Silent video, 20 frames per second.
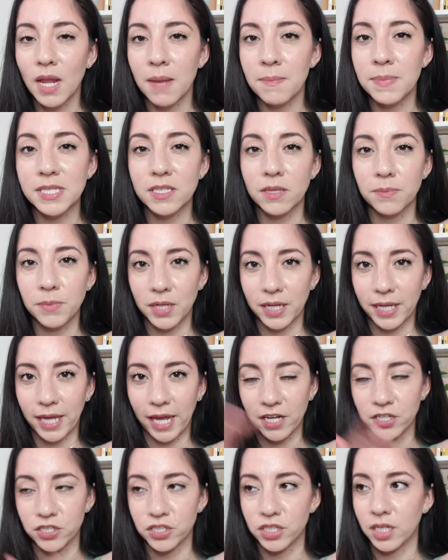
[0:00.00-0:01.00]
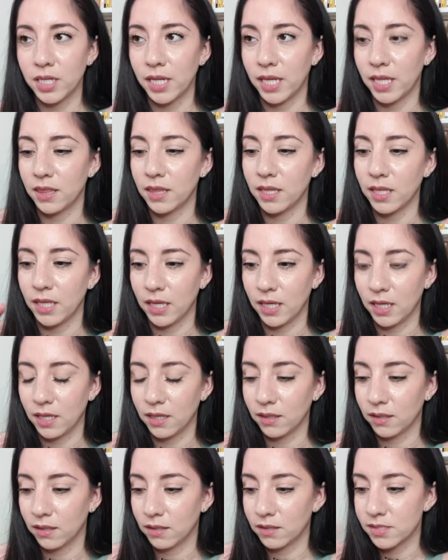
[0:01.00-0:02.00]
miscommunication in the
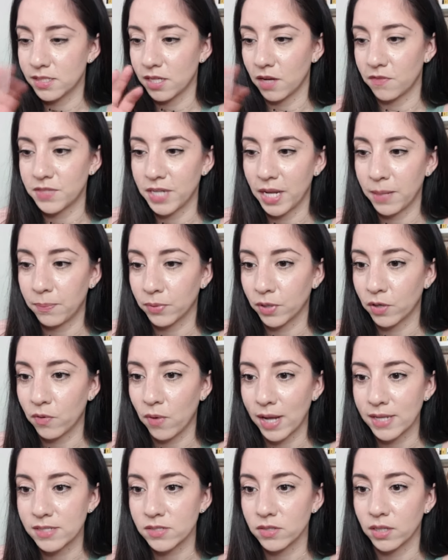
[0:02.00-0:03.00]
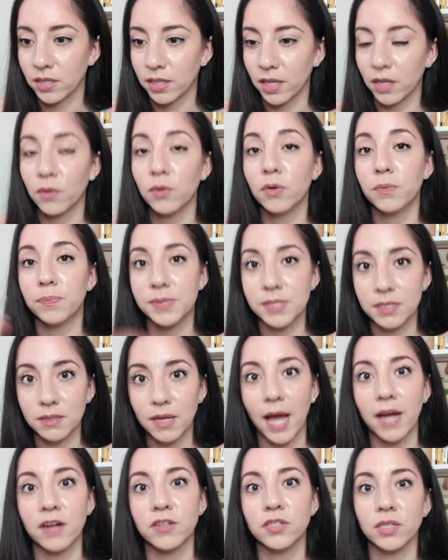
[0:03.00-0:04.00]
self tape request. So they're like, oops,
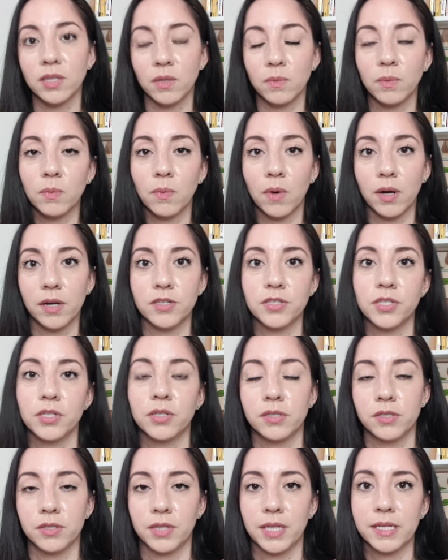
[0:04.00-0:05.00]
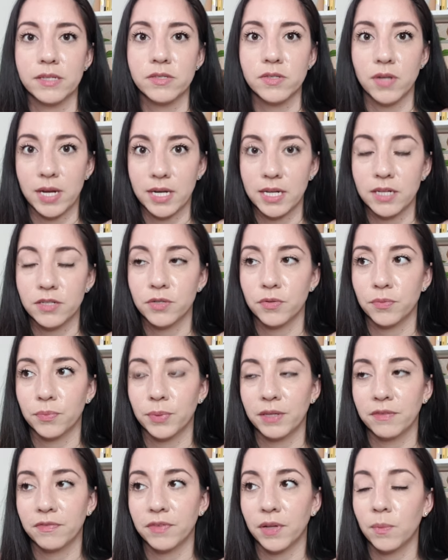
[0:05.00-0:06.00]
actually, we wanted you to do this. So I need to
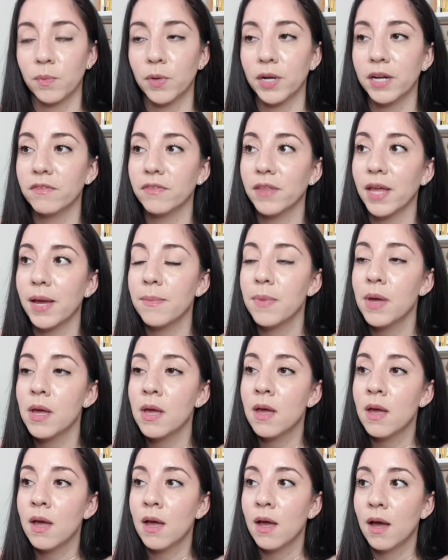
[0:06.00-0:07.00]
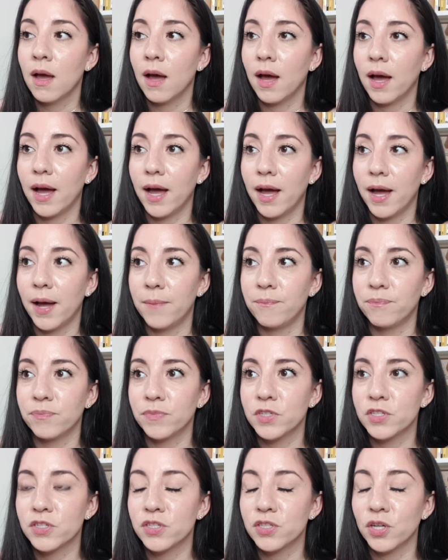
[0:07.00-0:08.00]
refilm one of them. Um,
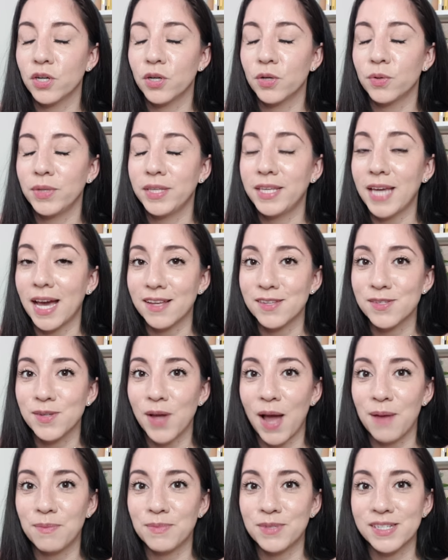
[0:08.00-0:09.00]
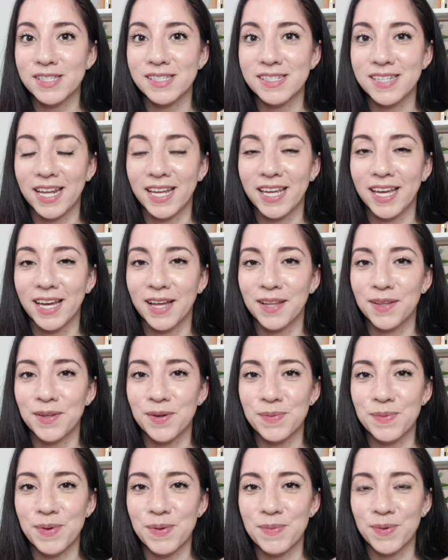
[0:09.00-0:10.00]
so yeah, so I'm just taking a
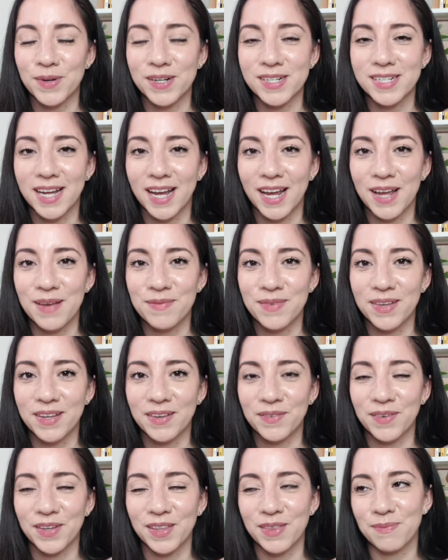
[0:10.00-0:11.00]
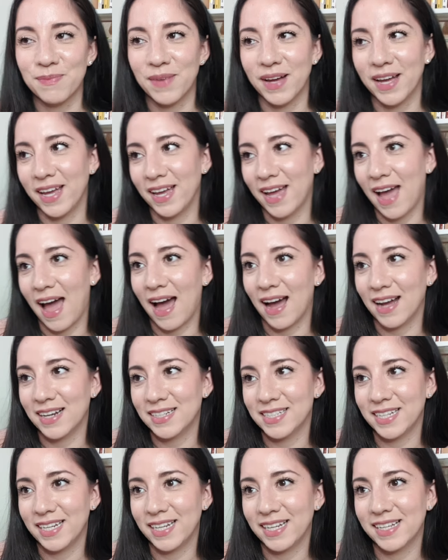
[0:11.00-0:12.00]
little bit more time with my
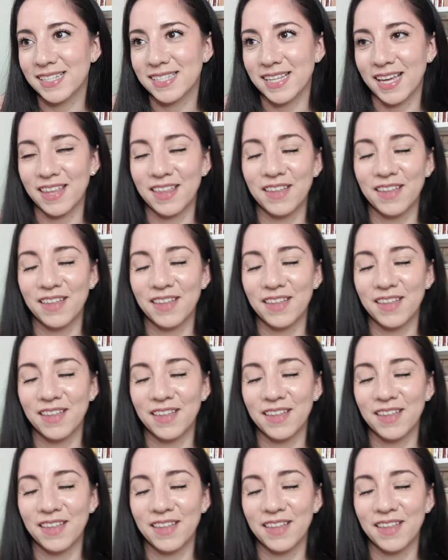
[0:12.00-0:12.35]
acting because I